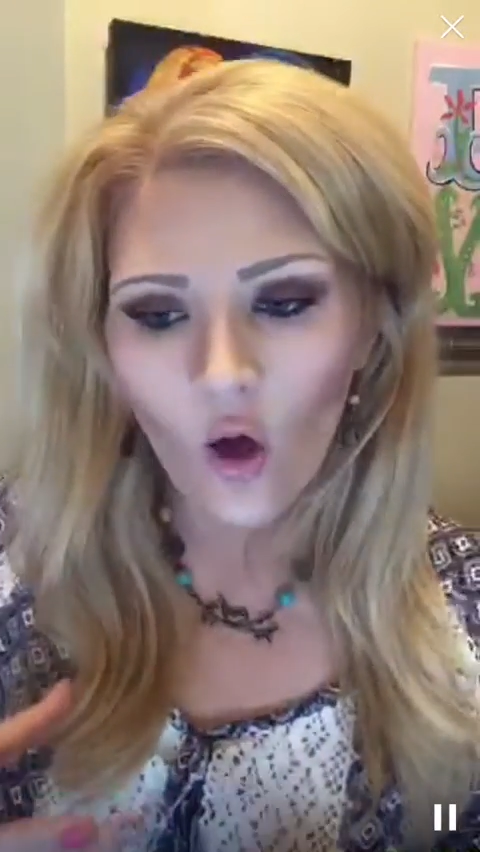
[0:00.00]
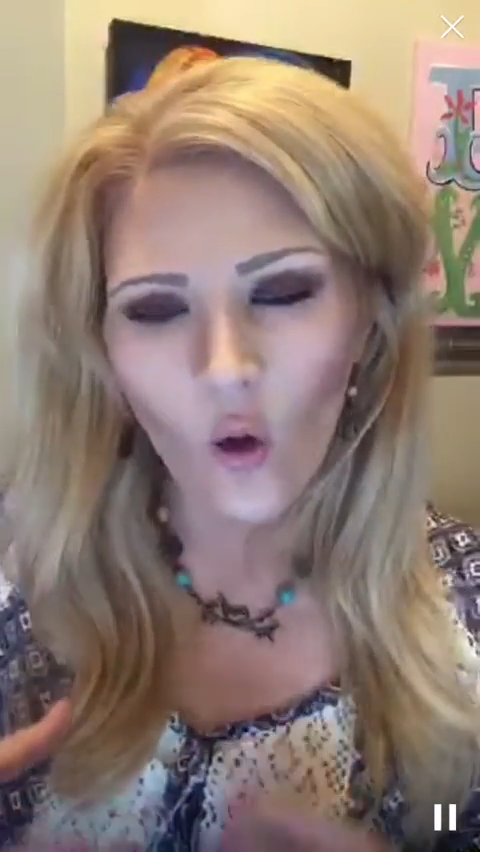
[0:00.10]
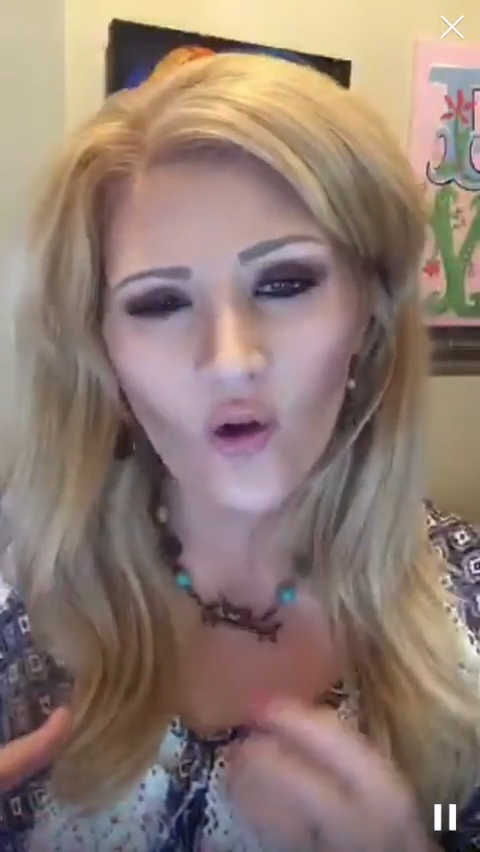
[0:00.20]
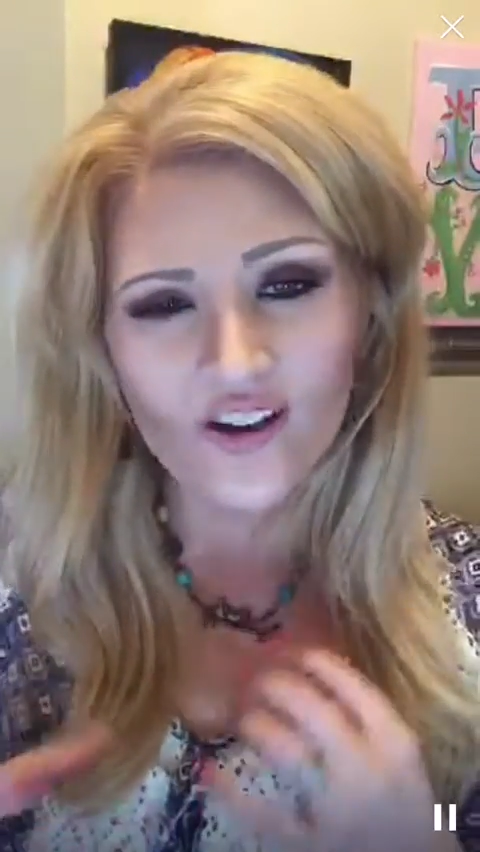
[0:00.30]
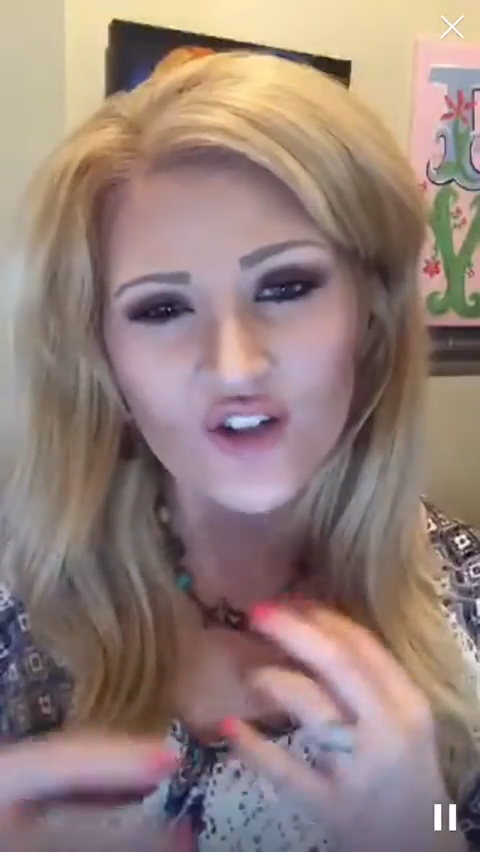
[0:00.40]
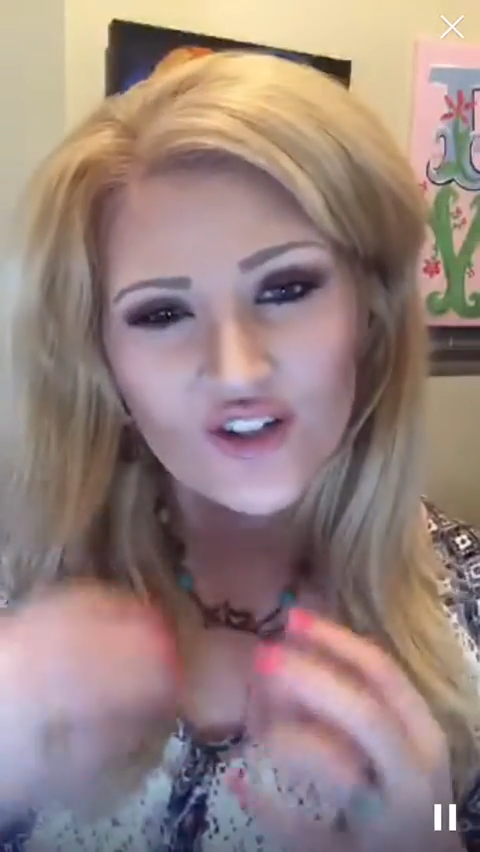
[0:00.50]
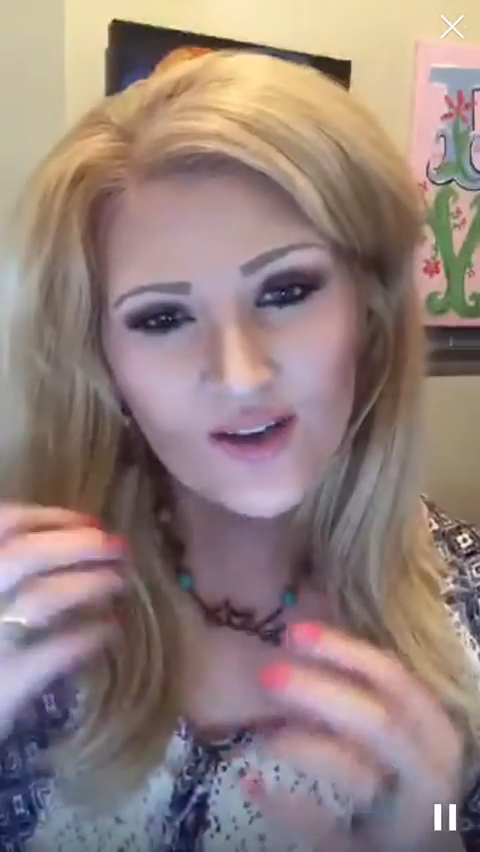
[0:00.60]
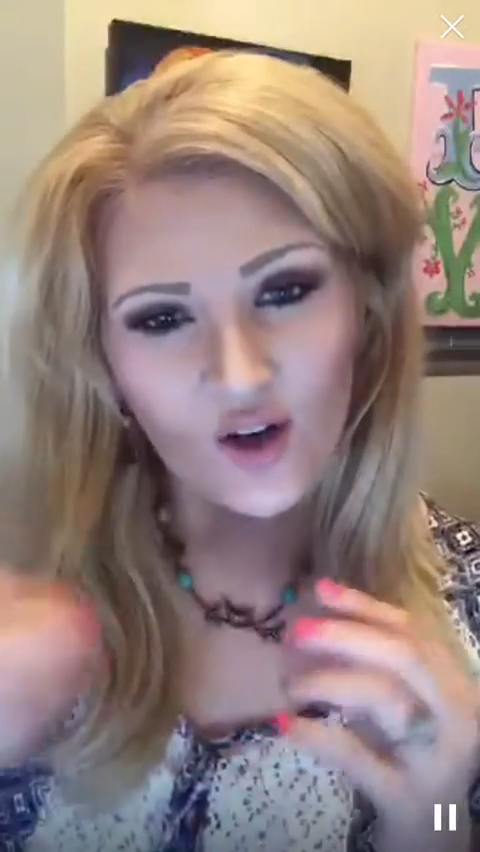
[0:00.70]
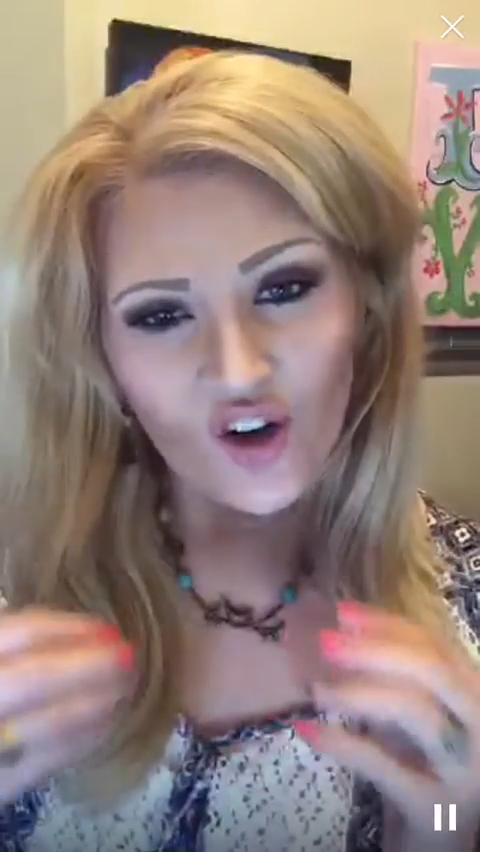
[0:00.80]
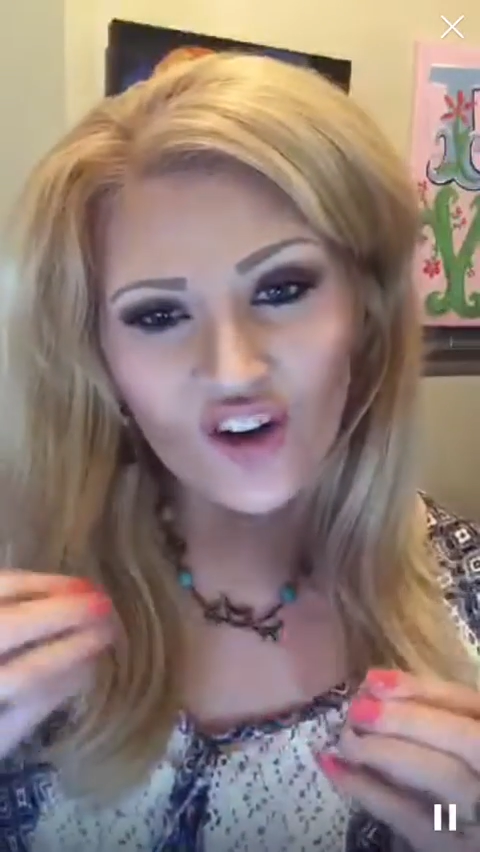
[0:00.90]
or interested
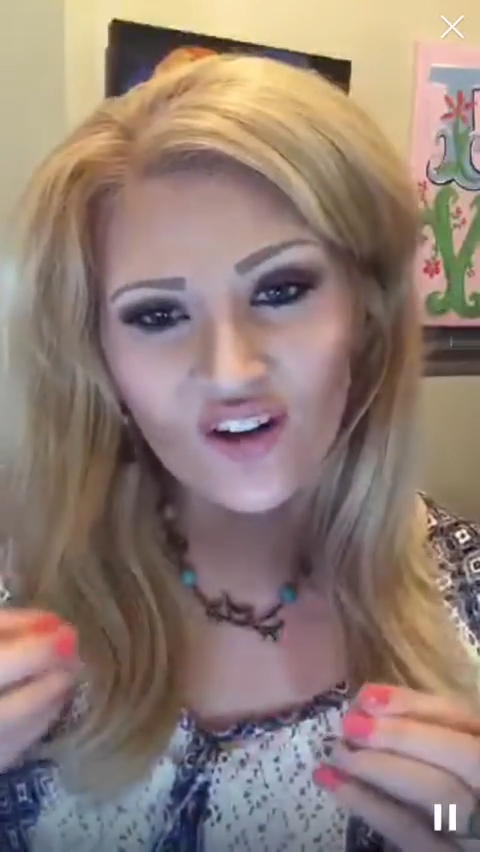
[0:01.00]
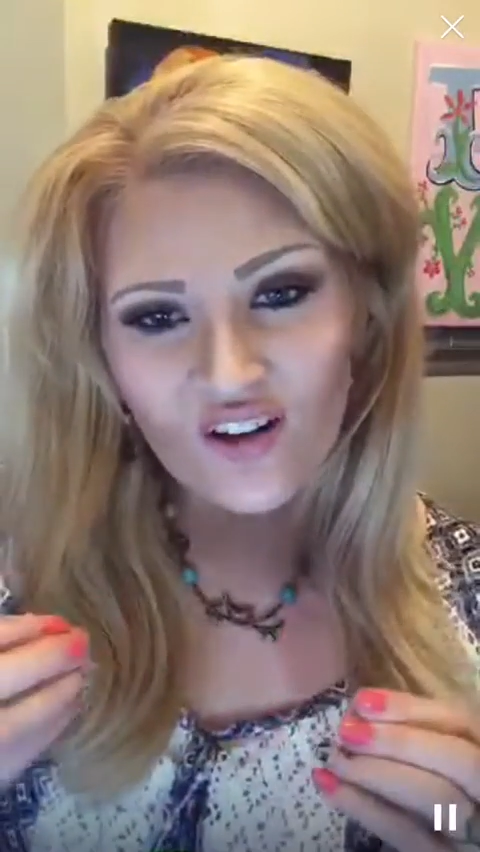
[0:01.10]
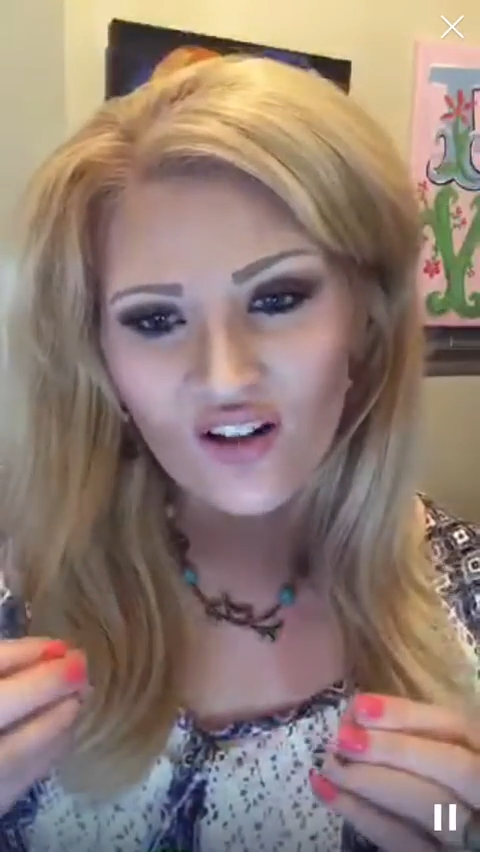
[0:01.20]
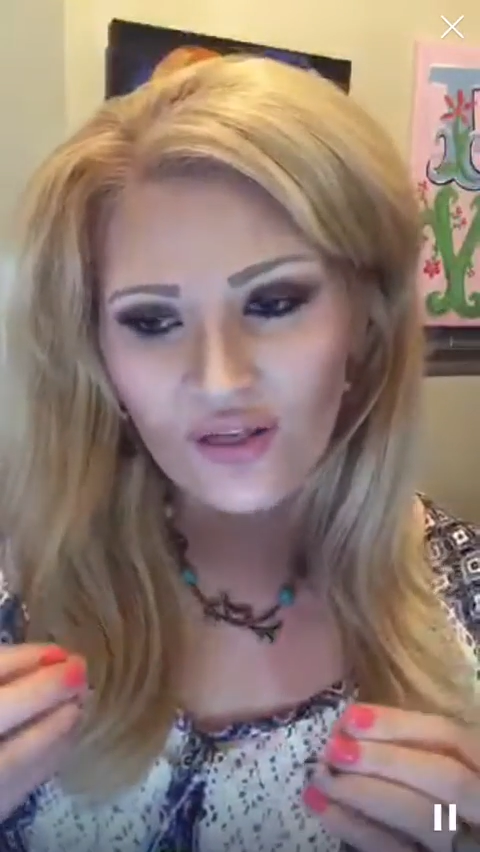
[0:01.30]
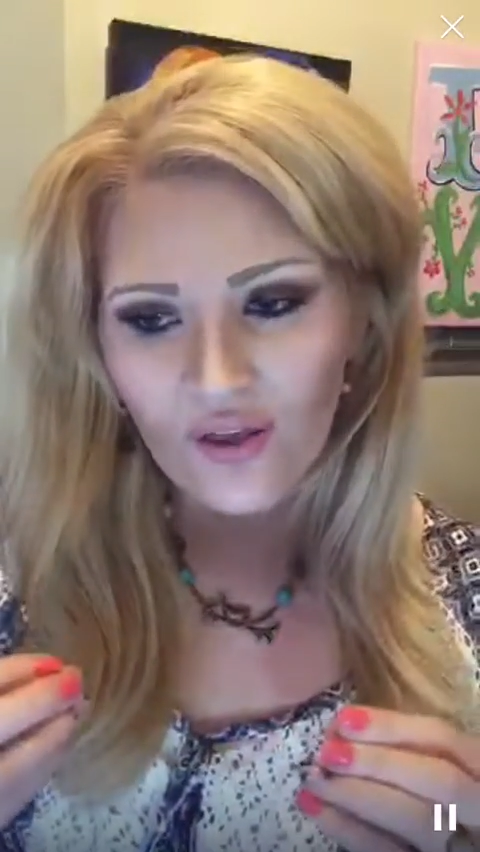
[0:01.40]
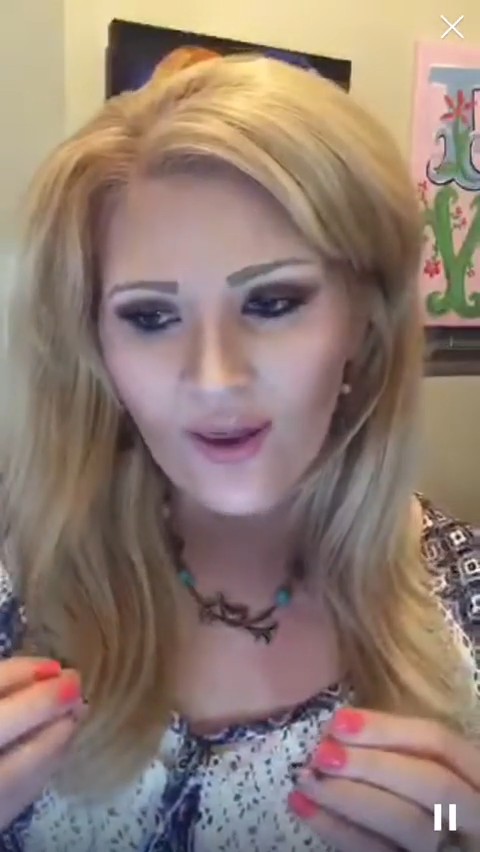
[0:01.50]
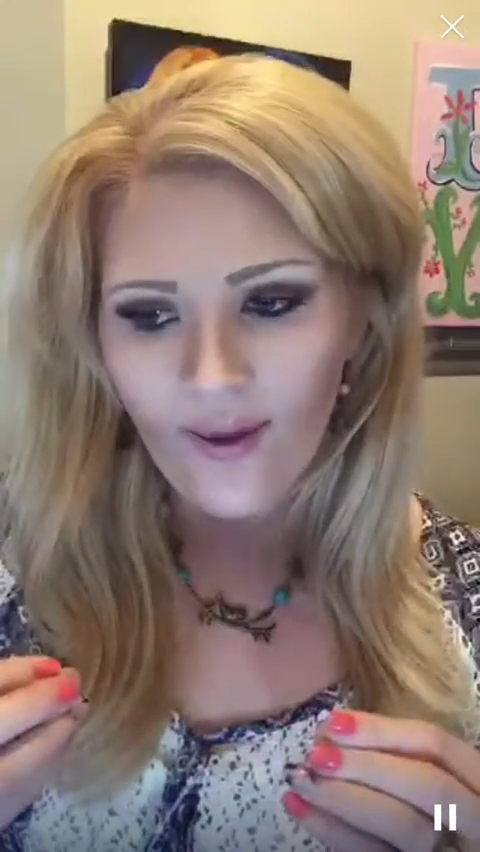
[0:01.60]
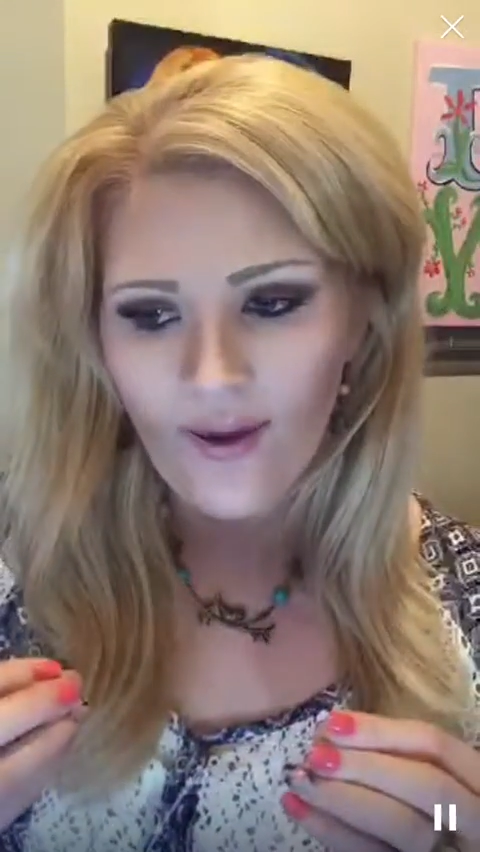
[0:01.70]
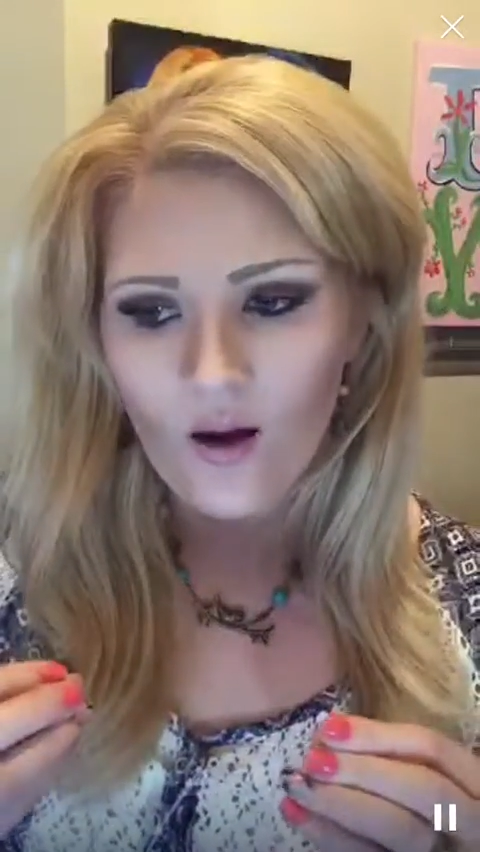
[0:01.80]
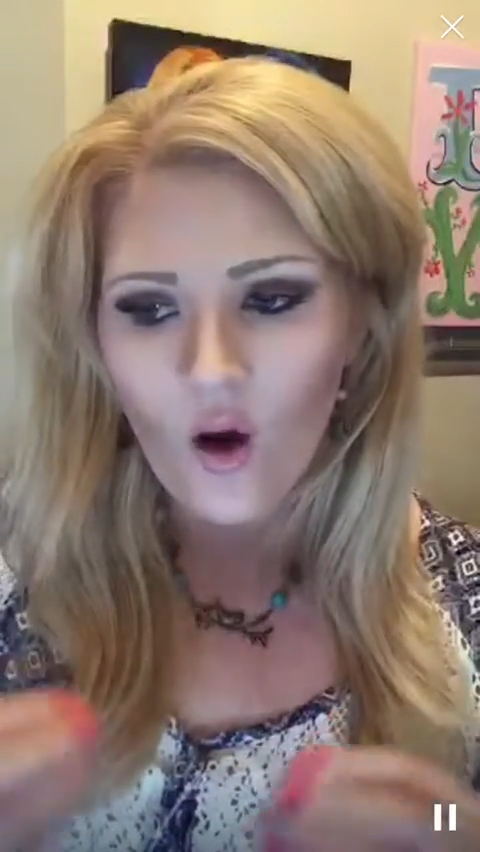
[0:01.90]
in critical
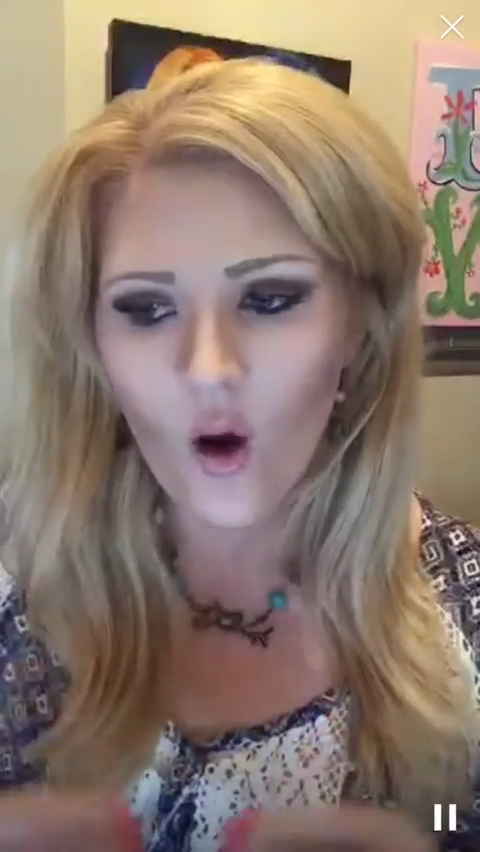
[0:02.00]
thinking